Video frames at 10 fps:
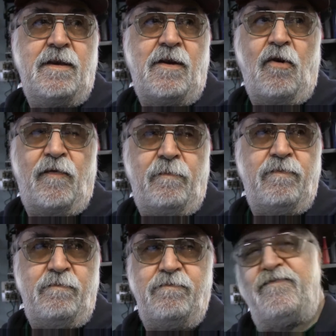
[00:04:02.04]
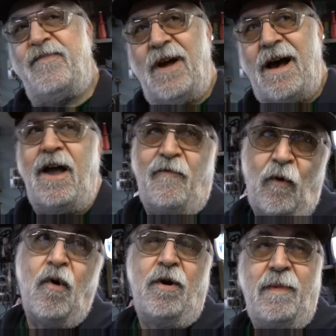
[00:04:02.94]
or die
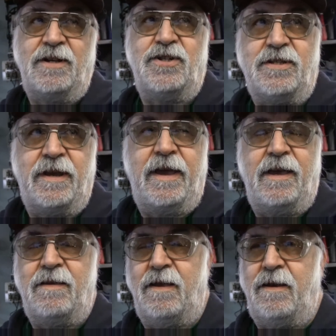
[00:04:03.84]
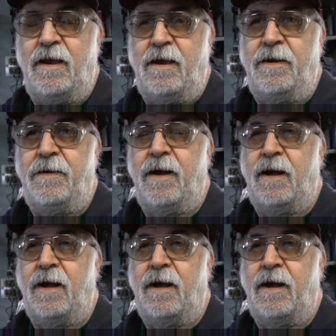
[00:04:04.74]
form, I should say, and